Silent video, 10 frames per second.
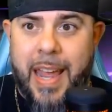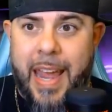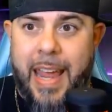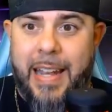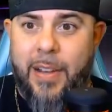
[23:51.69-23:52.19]

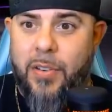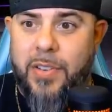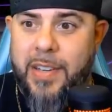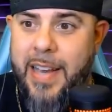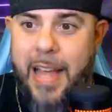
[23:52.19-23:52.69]
and there's
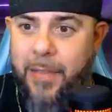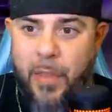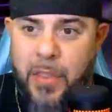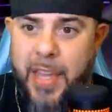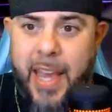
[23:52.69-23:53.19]

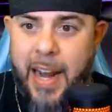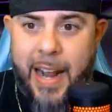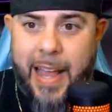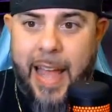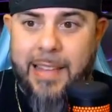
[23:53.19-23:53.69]
nothing kind of
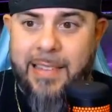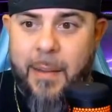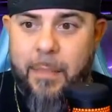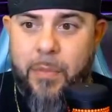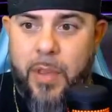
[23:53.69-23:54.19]
like adds up.